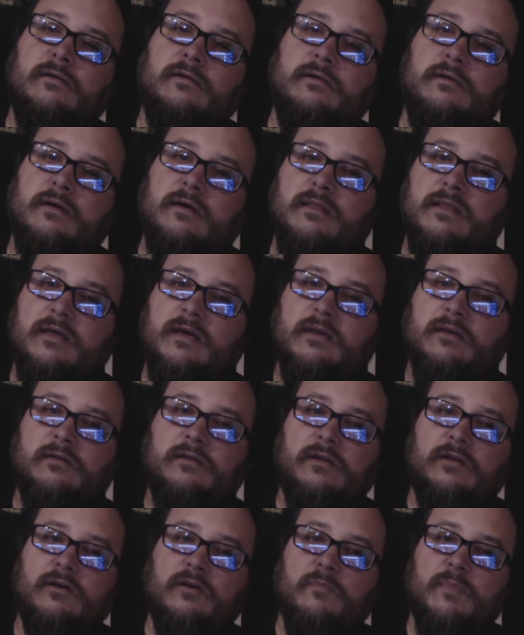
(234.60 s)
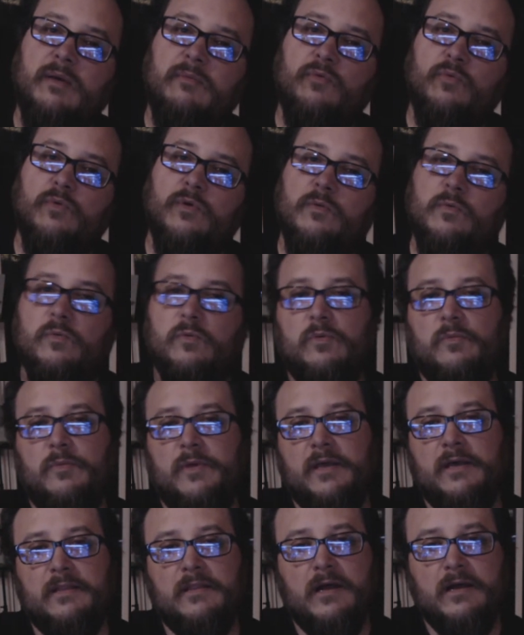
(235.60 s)
and then maybe when we
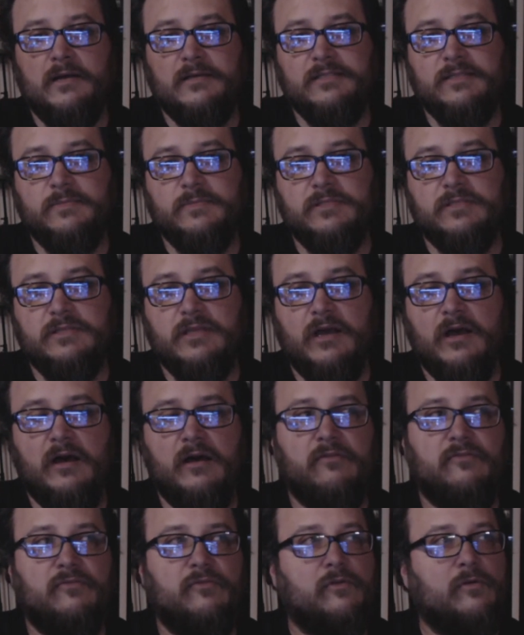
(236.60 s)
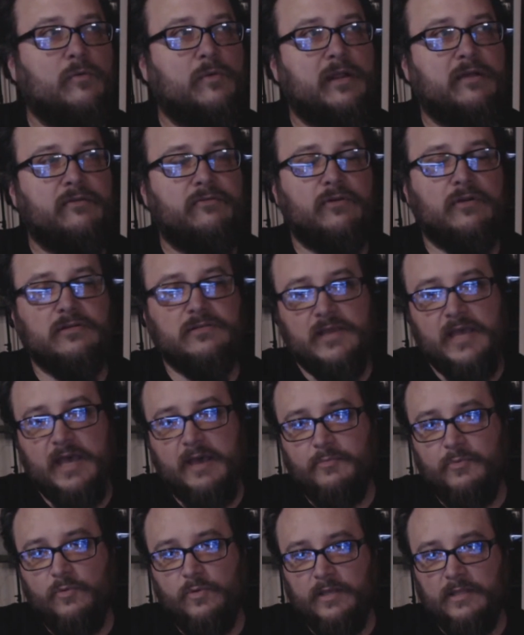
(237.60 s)
unlock some stuff or whatever else will
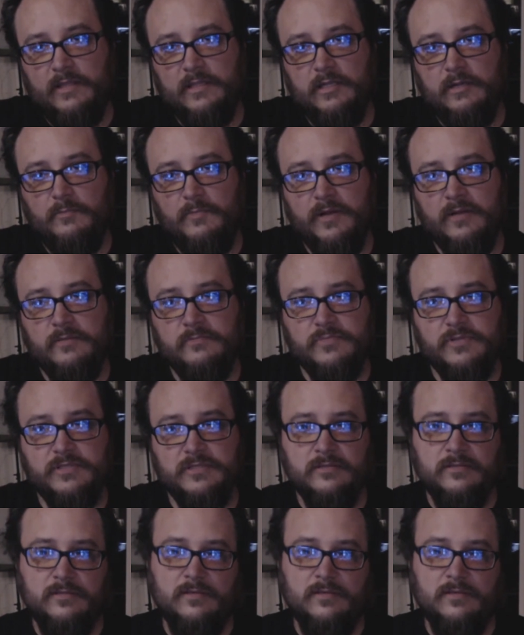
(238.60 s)
happen, we'll get little bumps,